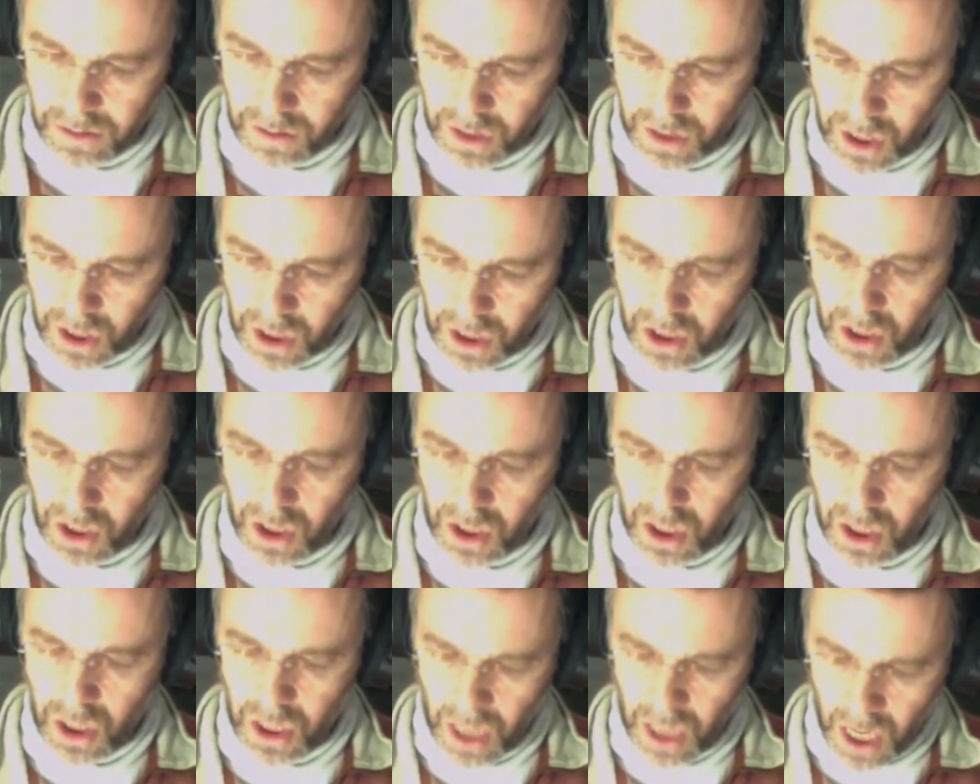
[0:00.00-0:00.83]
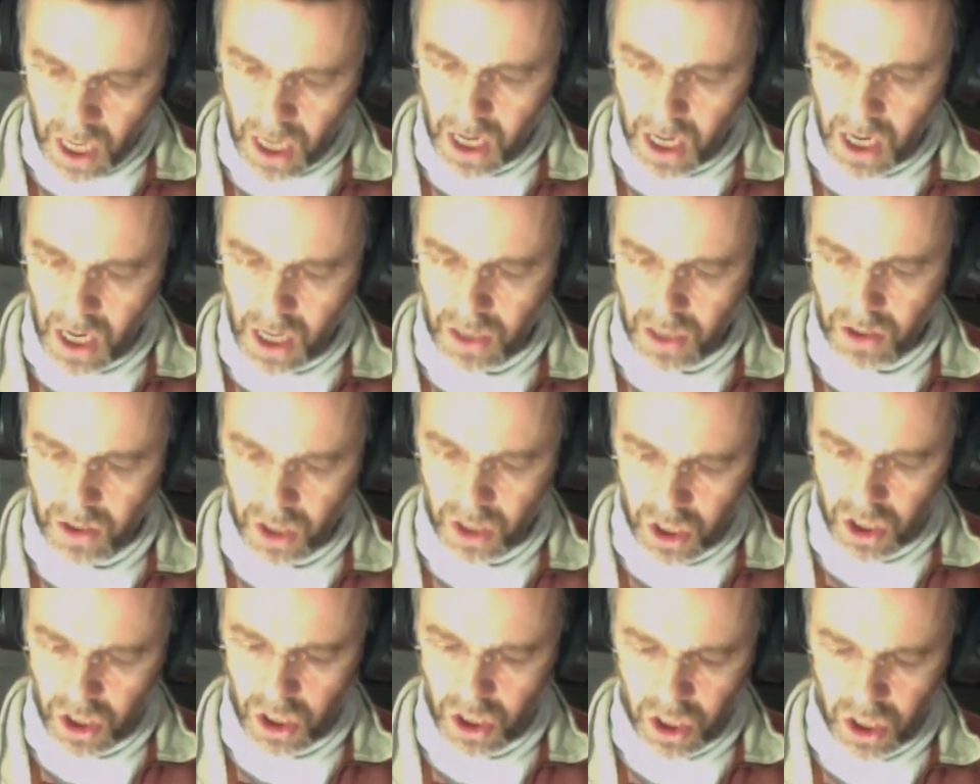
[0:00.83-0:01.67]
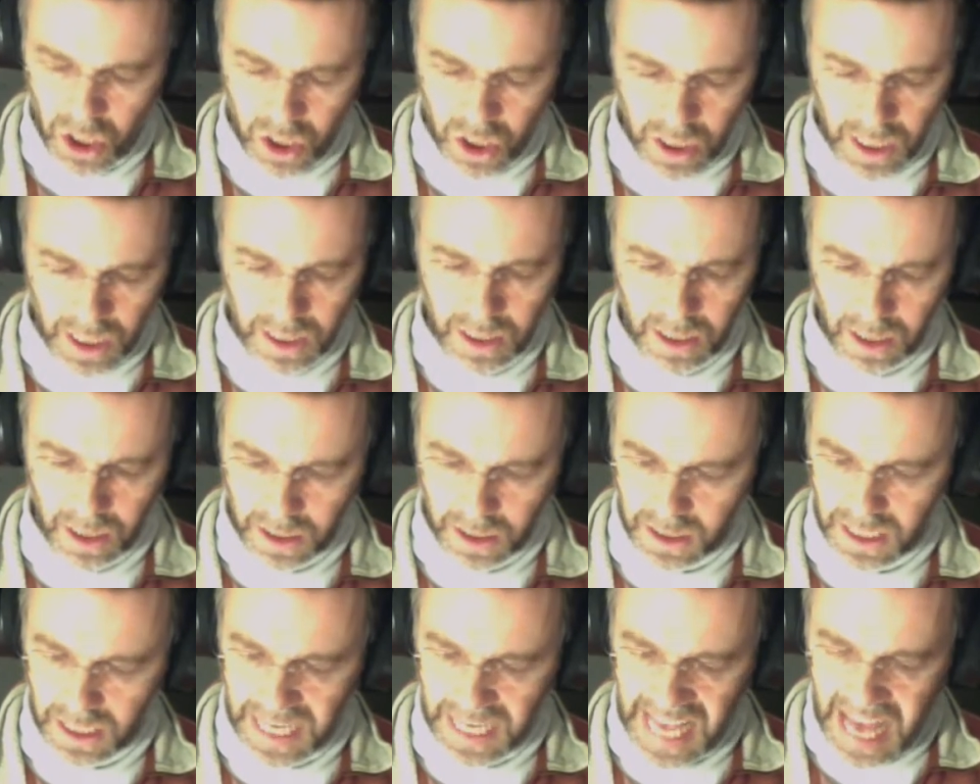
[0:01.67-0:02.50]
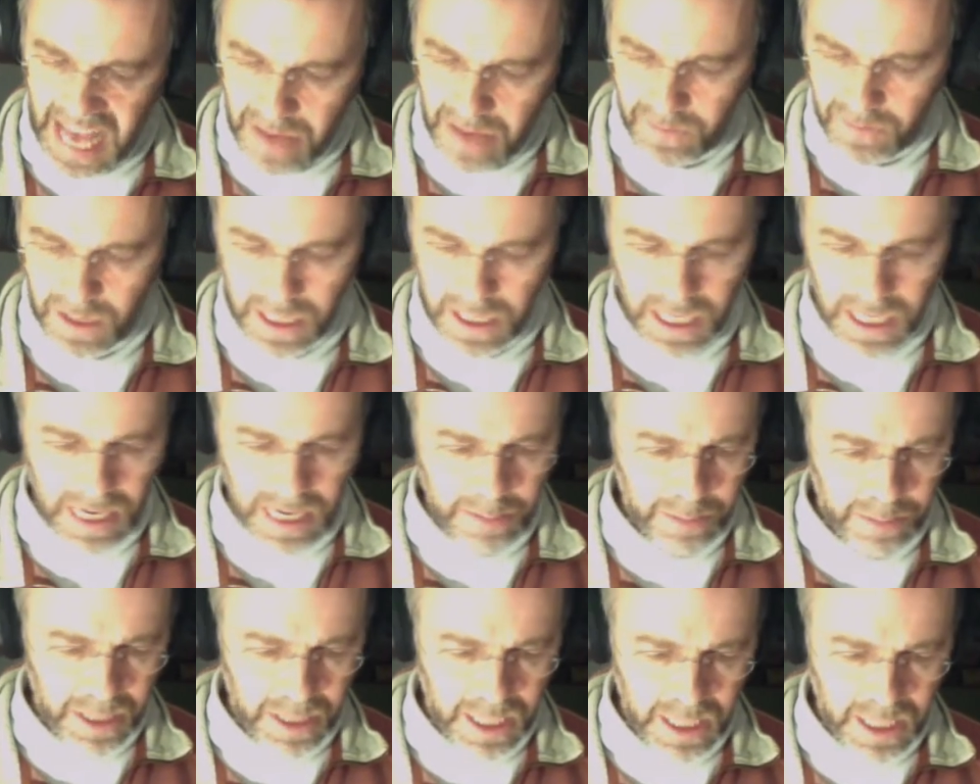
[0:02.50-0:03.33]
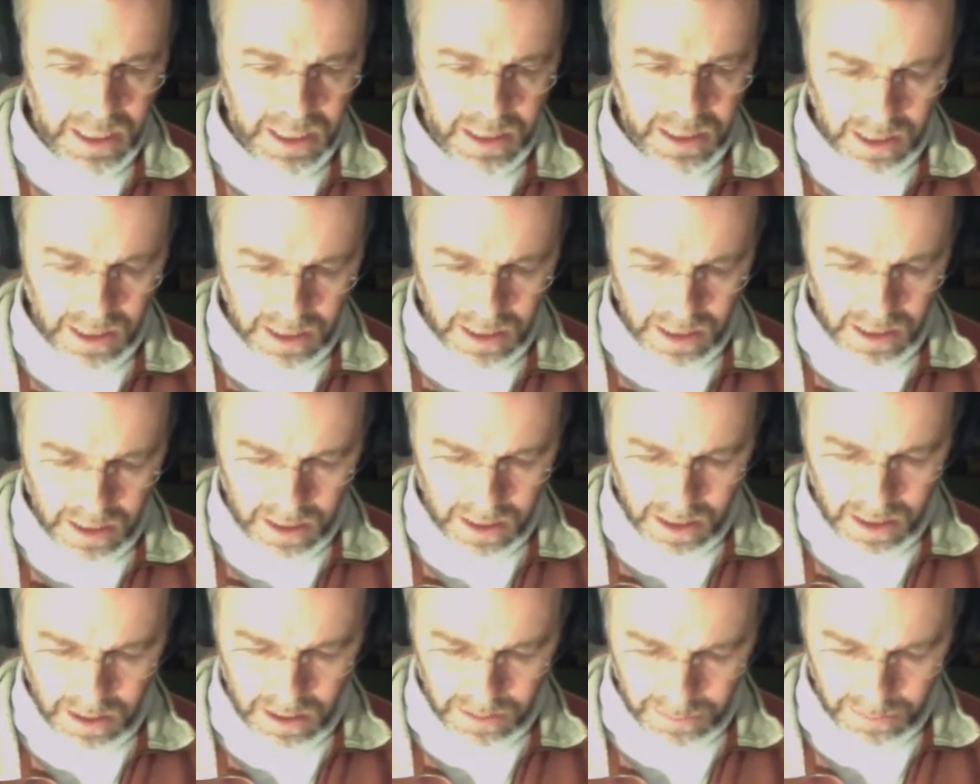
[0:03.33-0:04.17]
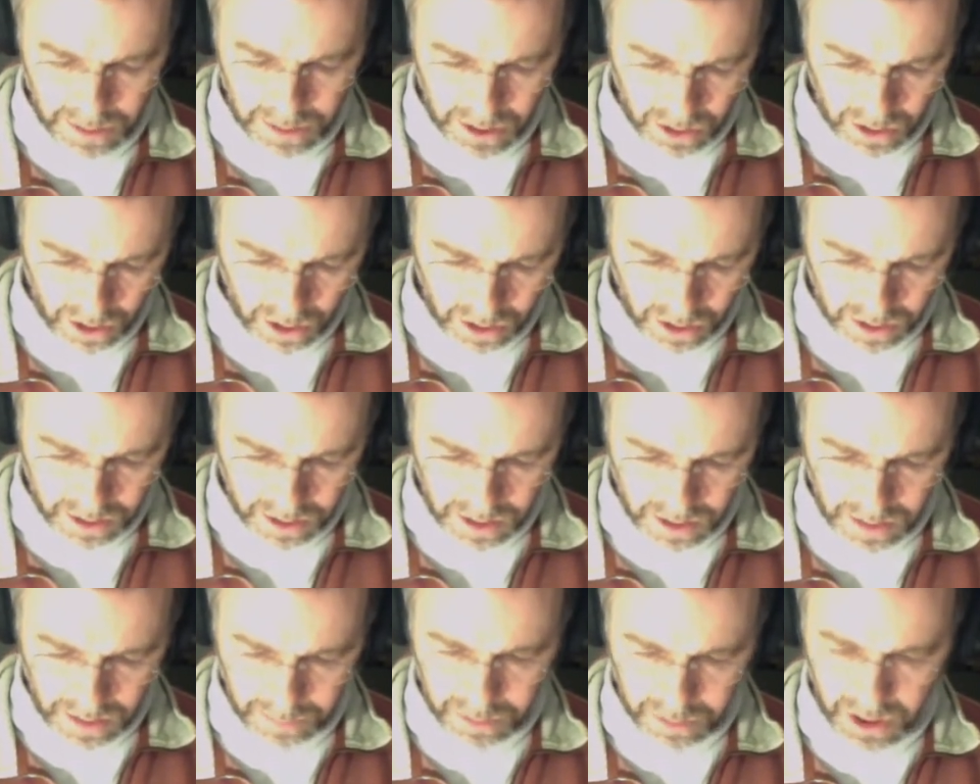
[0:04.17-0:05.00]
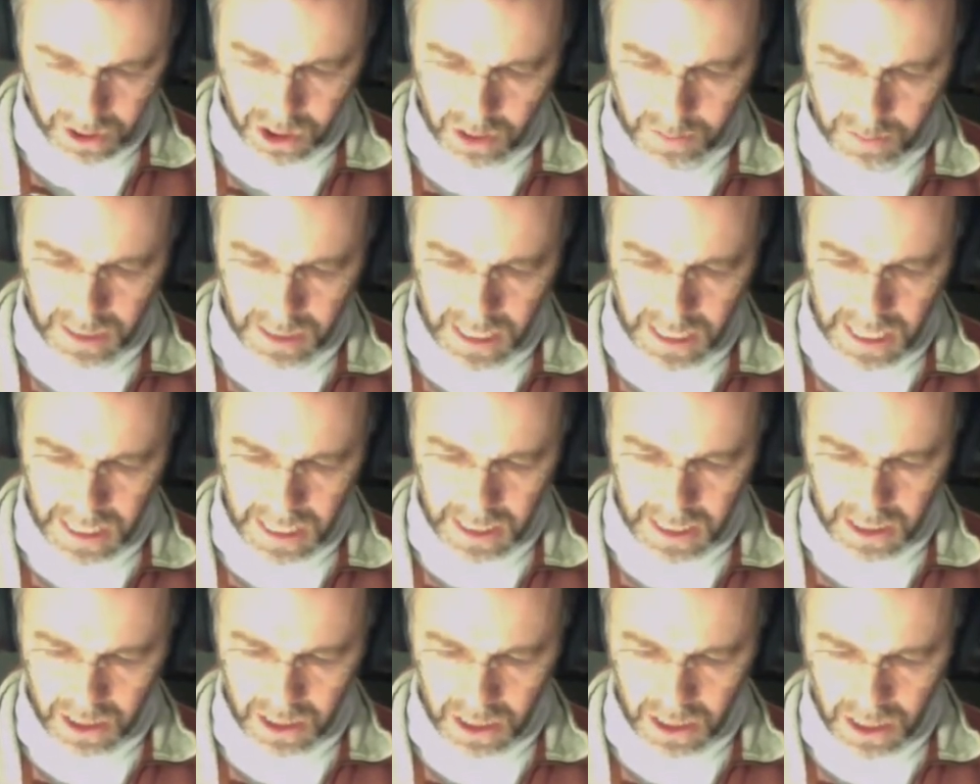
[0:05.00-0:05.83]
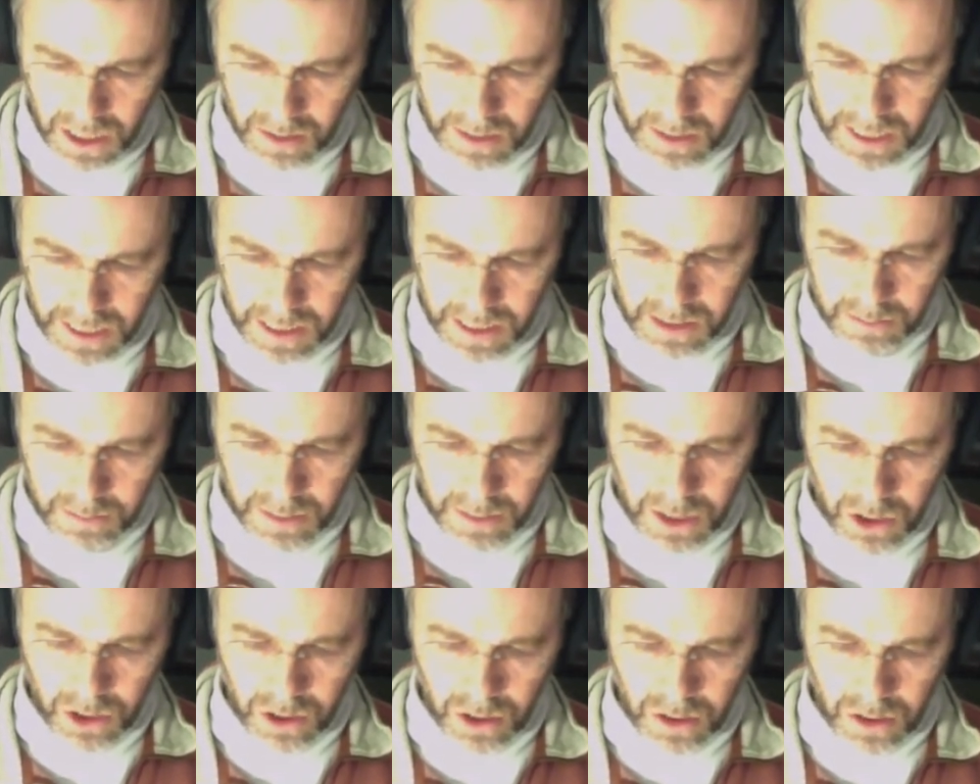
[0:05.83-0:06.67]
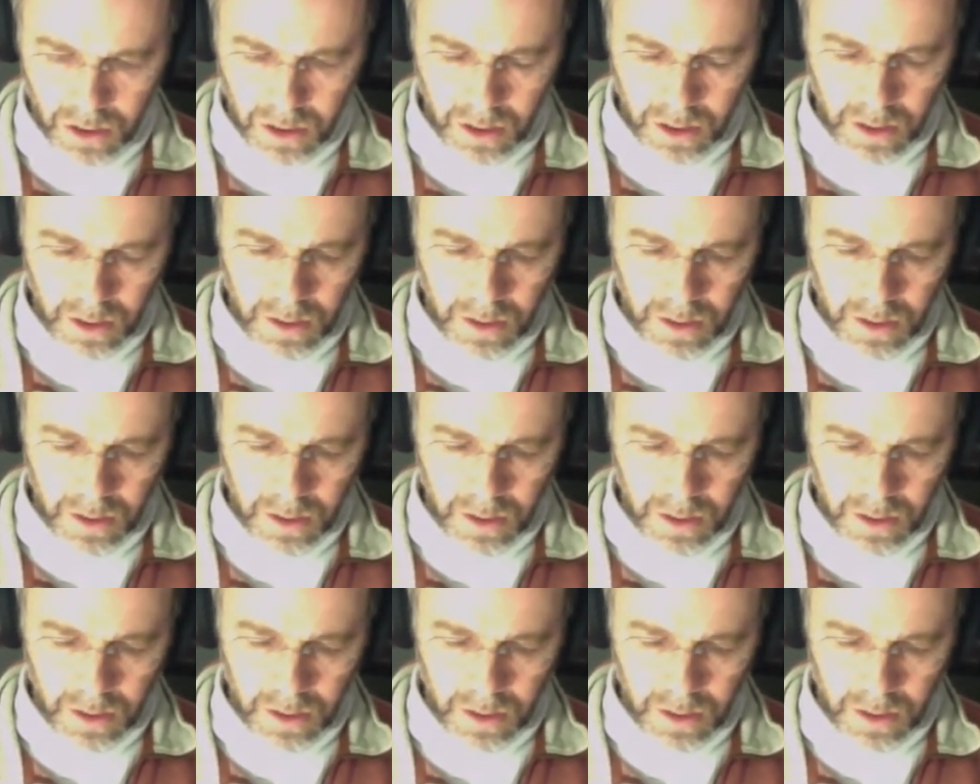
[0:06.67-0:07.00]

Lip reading: Dee da dee da. Nice and heavy there, please, but not appreciably any slower, as mentioned.